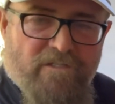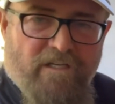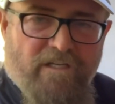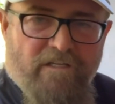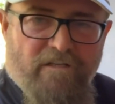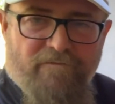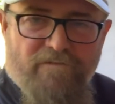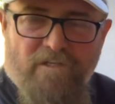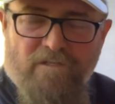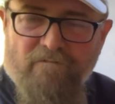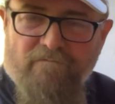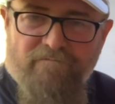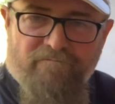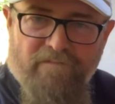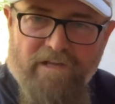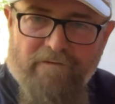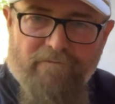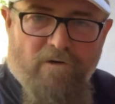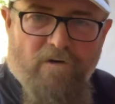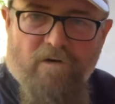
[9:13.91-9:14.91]
And if you've
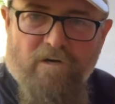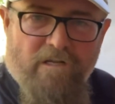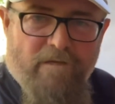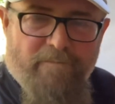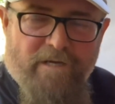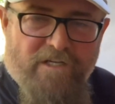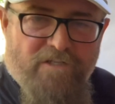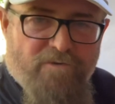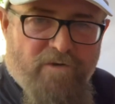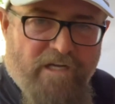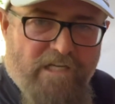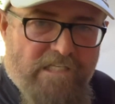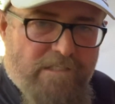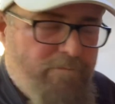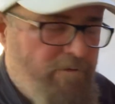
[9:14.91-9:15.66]
never heard any of my trainings